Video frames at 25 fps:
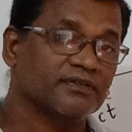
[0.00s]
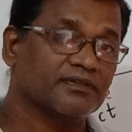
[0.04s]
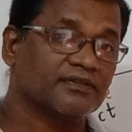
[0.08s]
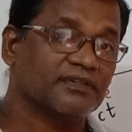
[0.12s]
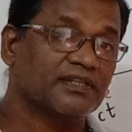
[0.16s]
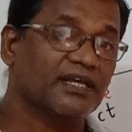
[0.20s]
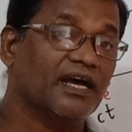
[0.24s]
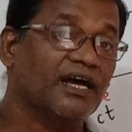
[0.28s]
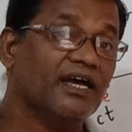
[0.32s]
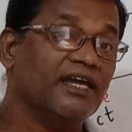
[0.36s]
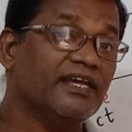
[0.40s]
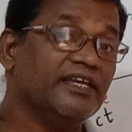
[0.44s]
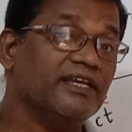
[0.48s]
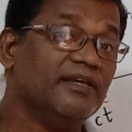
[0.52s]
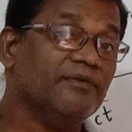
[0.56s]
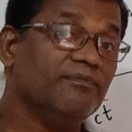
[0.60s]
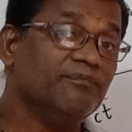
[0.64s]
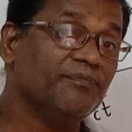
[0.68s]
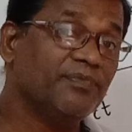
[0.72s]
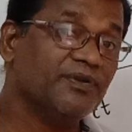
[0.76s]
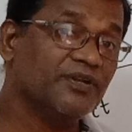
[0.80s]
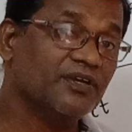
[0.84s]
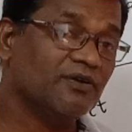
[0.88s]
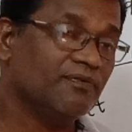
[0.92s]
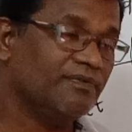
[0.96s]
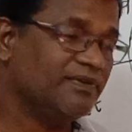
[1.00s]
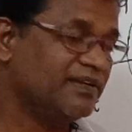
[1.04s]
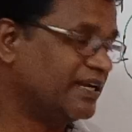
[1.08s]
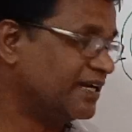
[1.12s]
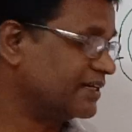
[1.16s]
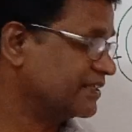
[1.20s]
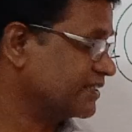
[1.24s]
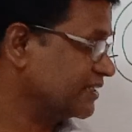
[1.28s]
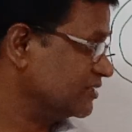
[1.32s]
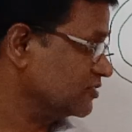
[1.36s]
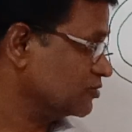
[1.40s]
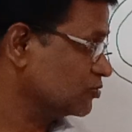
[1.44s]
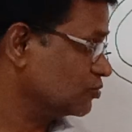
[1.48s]
The embryo will
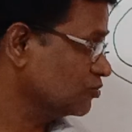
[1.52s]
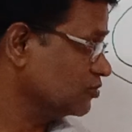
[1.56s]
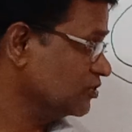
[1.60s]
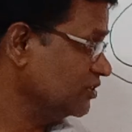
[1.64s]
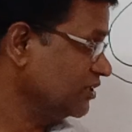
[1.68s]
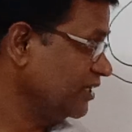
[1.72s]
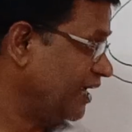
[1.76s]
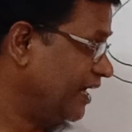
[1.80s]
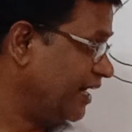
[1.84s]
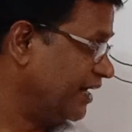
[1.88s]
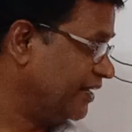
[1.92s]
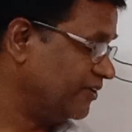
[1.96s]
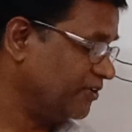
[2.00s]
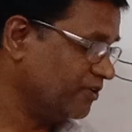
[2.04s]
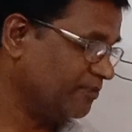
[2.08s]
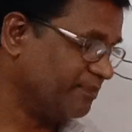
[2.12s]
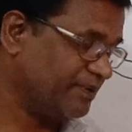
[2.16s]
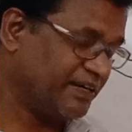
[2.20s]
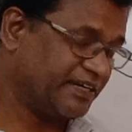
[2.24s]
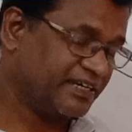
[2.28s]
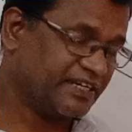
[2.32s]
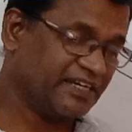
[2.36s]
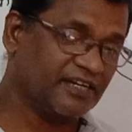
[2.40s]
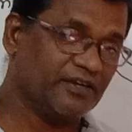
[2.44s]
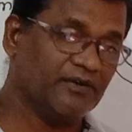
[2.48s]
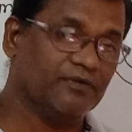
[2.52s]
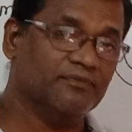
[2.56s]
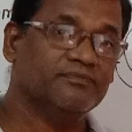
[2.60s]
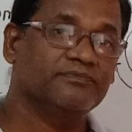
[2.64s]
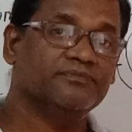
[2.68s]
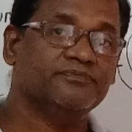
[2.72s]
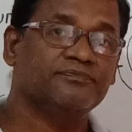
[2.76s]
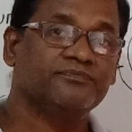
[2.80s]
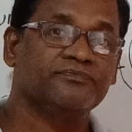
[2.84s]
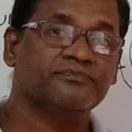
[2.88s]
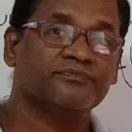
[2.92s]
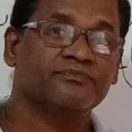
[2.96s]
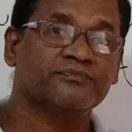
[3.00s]
attach to the
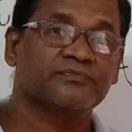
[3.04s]
endometrium.